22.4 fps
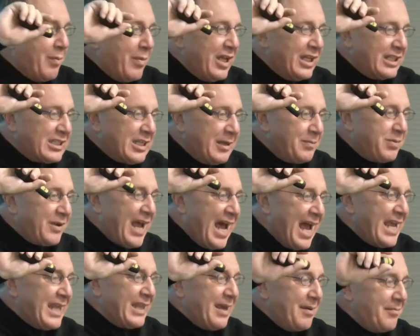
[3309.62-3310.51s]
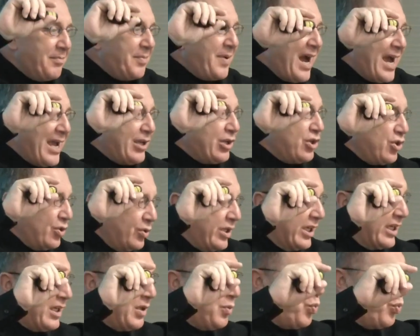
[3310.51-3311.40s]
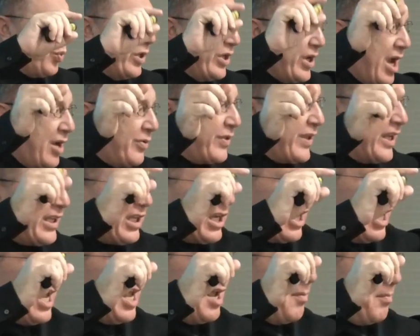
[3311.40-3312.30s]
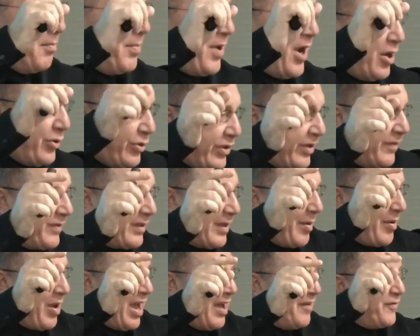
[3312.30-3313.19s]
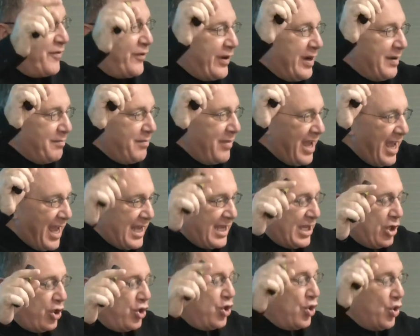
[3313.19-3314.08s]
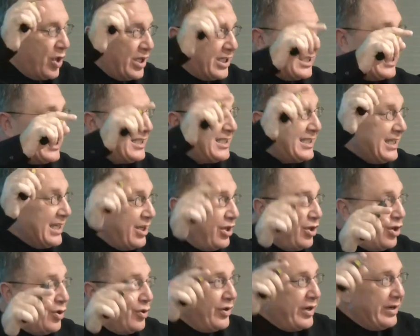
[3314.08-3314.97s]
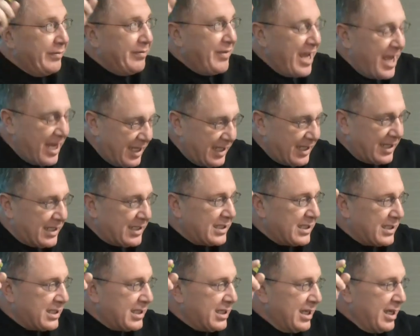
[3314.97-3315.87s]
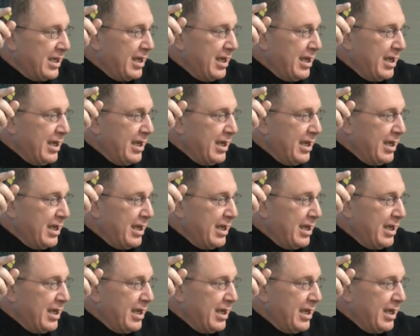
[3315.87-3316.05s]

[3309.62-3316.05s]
multiply them by unit. We know that both of them have remain non-zero remainders